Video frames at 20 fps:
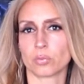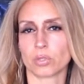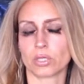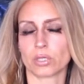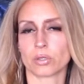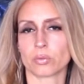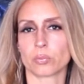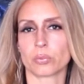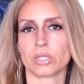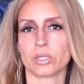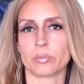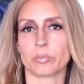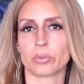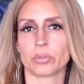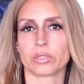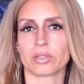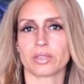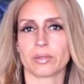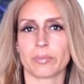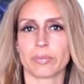where we
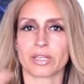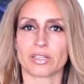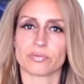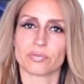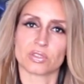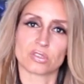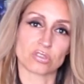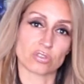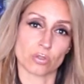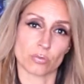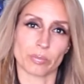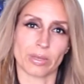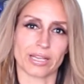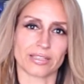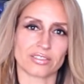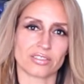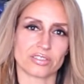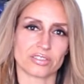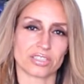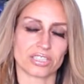put the beneficial
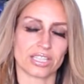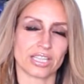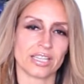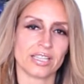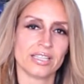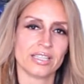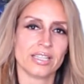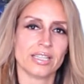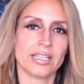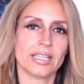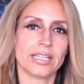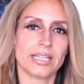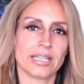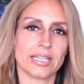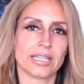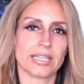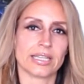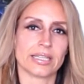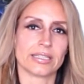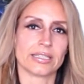bacteria
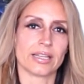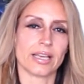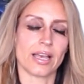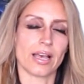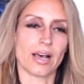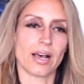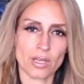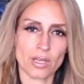in